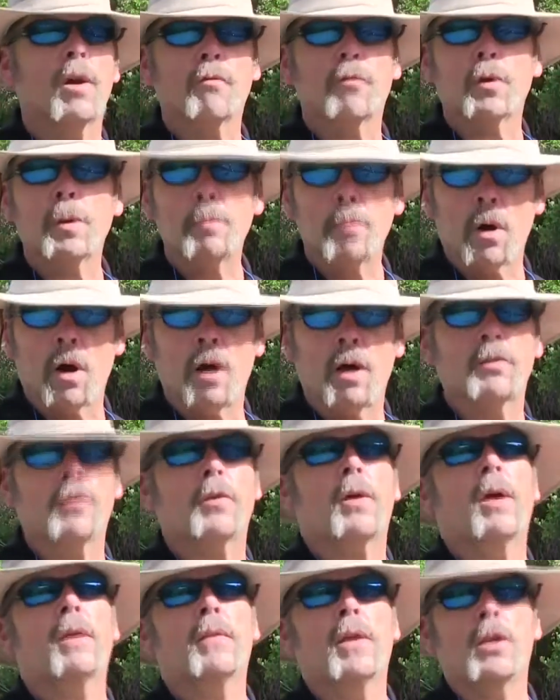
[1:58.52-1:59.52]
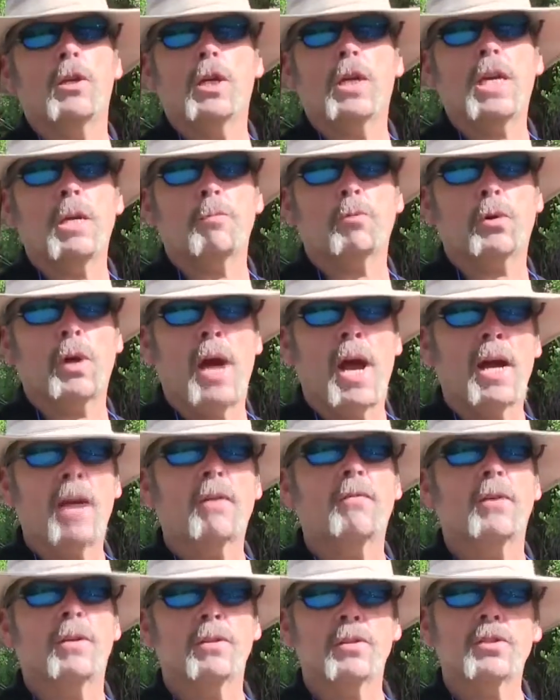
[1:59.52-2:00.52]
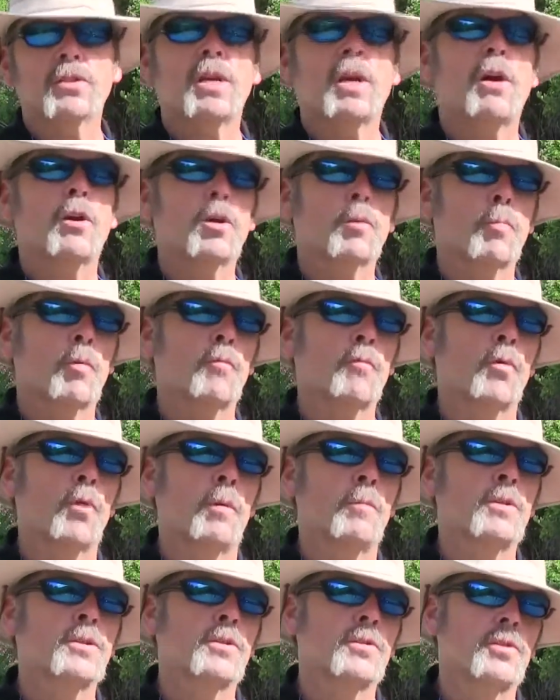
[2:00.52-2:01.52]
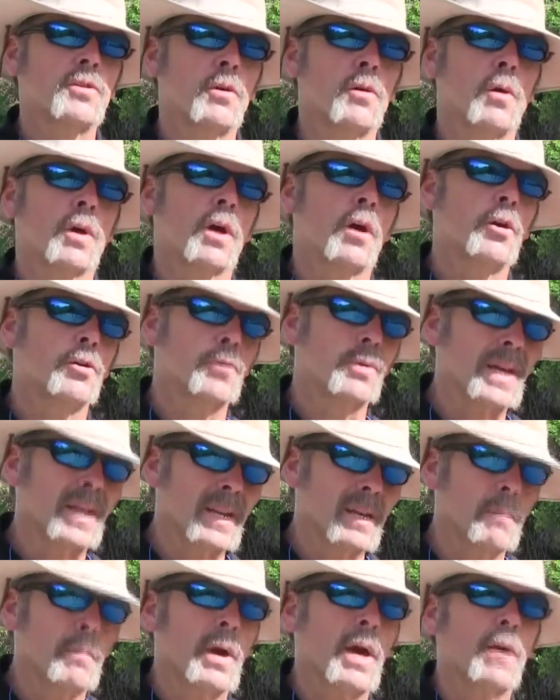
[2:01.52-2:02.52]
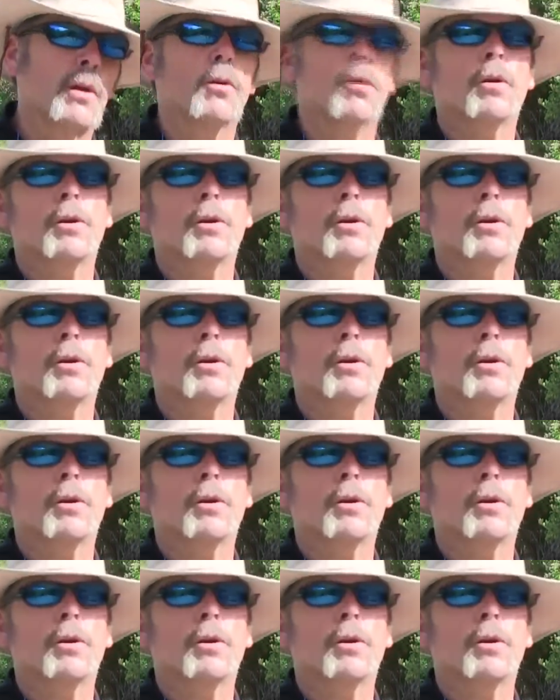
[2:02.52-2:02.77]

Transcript: every month, and then you keep track of it and see how your performance is doing. Are you getting better?